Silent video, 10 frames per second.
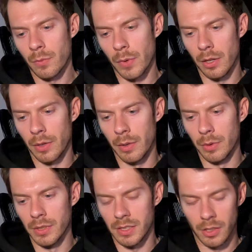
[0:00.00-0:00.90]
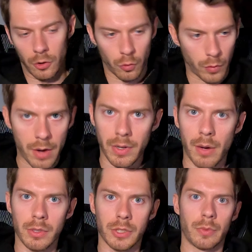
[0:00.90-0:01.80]
whether it was the ground
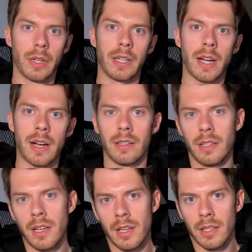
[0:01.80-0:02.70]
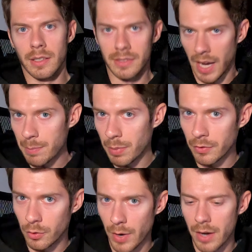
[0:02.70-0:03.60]
I was running on, the type
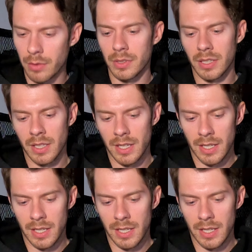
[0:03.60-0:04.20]
of ground,